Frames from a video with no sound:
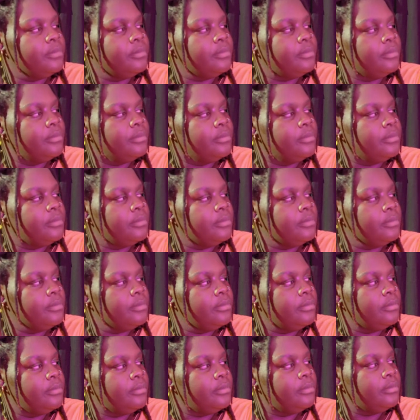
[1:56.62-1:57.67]

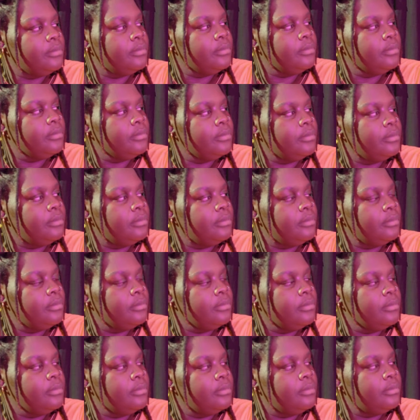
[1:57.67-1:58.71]

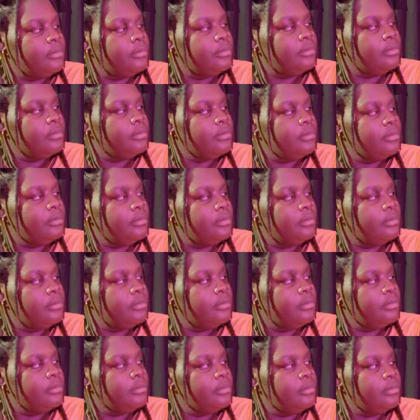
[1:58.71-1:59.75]

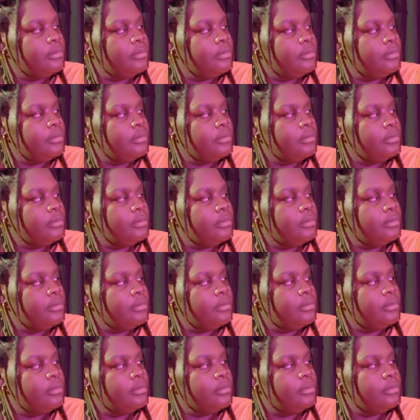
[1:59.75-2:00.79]

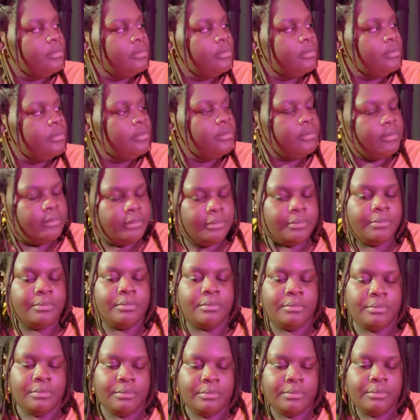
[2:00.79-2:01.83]

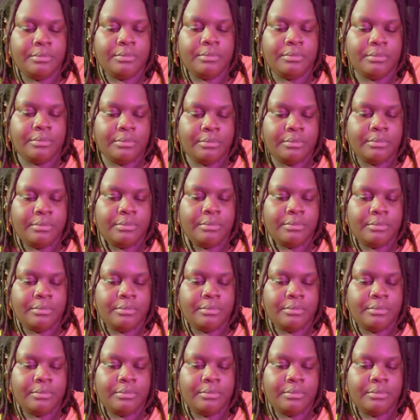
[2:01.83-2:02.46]
The person shown says nothing.